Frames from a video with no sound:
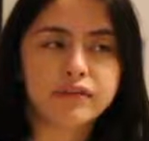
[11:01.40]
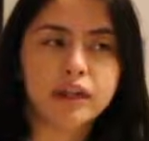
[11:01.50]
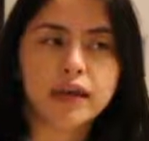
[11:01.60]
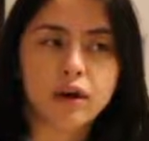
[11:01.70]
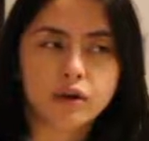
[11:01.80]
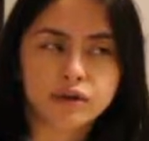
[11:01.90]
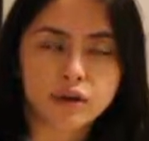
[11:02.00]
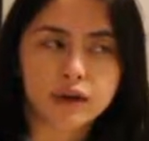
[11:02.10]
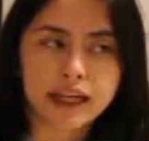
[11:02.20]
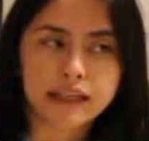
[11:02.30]
feel like
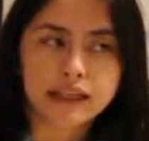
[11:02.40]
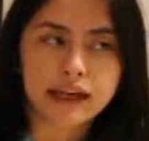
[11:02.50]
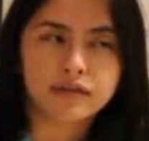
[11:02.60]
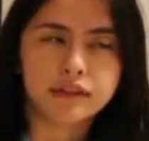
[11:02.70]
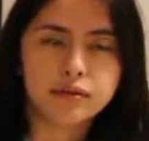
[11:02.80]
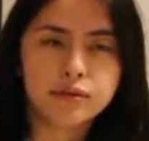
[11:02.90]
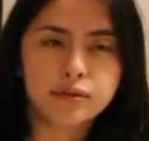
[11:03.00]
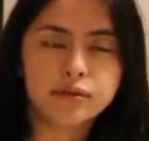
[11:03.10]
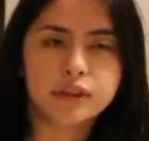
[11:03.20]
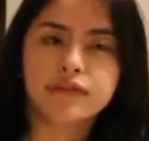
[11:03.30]
also like if
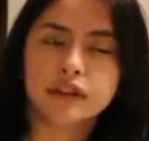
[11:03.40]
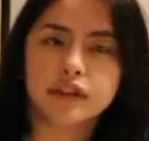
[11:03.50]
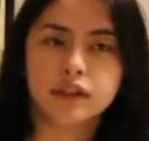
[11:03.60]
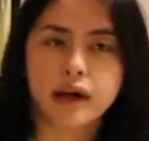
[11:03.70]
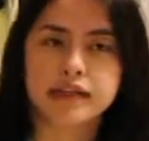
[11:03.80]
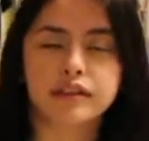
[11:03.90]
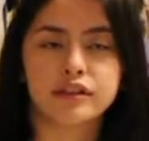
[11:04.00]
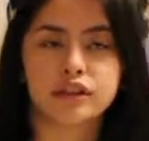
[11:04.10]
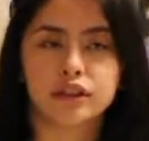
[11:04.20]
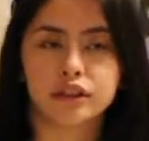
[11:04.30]
you live in the US
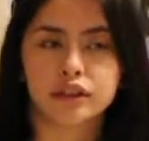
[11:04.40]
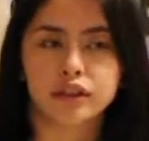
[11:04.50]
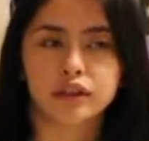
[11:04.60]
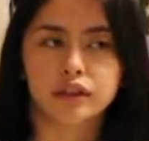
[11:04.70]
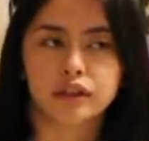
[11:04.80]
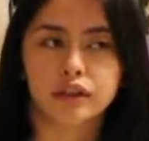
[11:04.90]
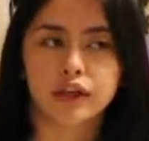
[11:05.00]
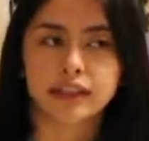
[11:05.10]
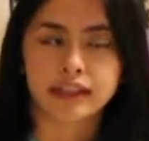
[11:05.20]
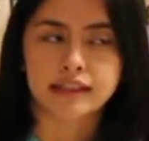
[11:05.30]
and you're,
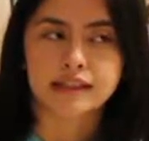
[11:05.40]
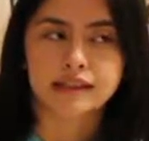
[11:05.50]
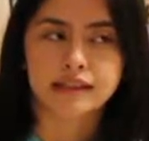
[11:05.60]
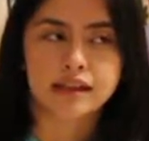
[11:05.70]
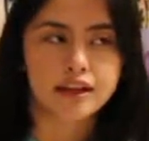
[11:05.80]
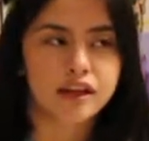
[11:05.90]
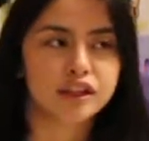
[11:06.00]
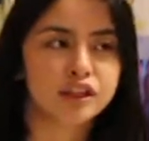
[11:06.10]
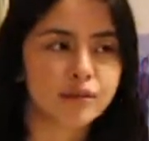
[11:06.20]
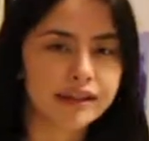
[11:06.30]
I guess, a
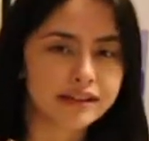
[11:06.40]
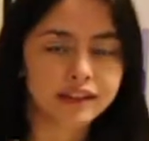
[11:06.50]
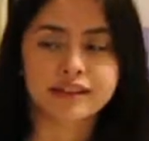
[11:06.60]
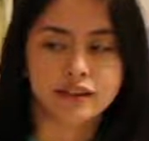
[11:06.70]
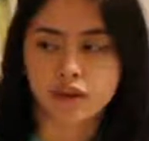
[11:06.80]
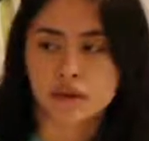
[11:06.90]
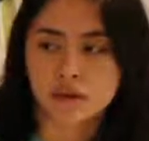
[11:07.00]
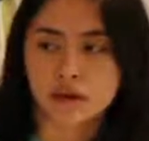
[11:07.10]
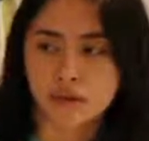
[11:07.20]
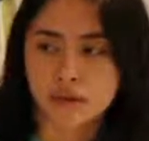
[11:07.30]
US
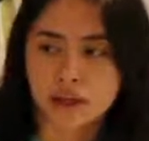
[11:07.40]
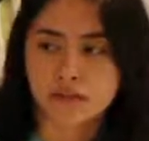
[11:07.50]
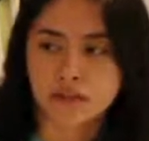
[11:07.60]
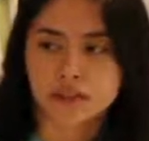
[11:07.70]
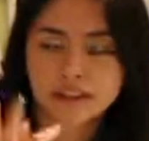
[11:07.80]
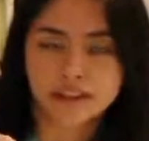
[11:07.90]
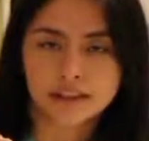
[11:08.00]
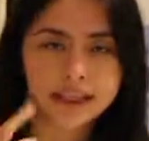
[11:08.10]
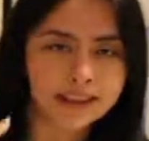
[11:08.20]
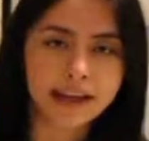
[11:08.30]
Latino or whatever,
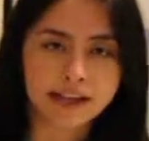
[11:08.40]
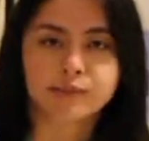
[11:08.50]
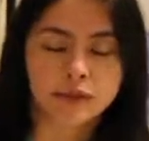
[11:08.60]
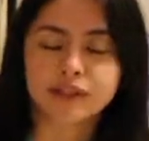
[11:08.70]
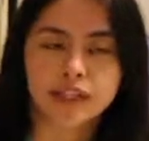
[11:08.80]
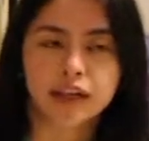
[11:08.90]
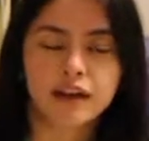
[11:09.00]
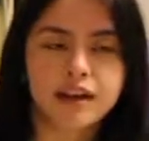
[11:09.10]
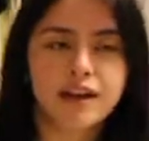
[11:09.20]
Latinx person,